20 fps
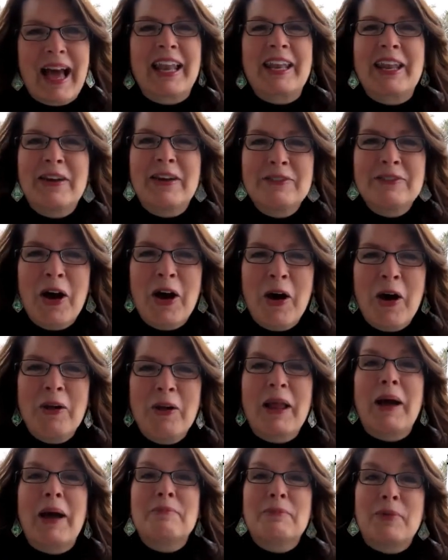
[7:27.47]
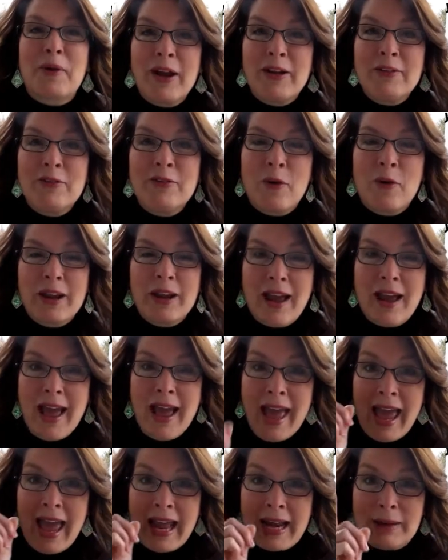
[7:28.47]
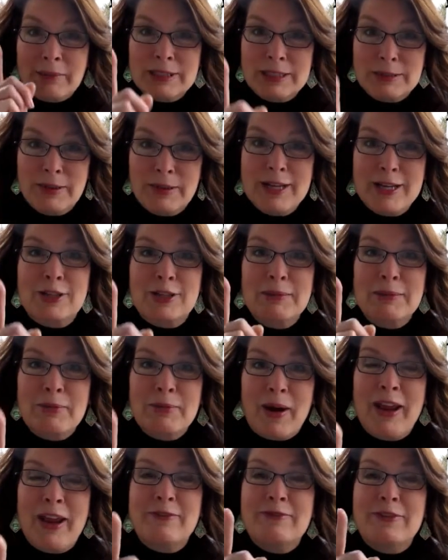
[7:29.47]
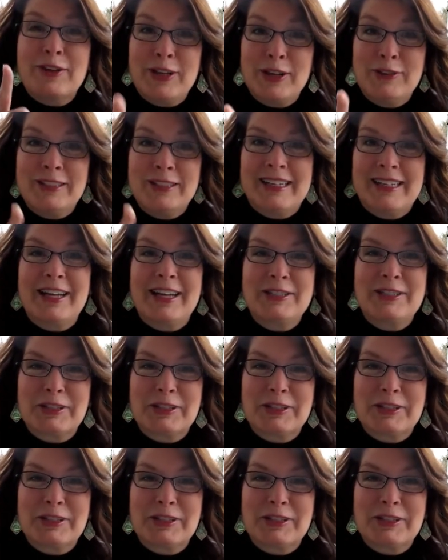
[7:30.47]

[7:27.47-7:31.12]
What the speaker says: I love y'all. I'm praying for you, and I'm especially praying for you today,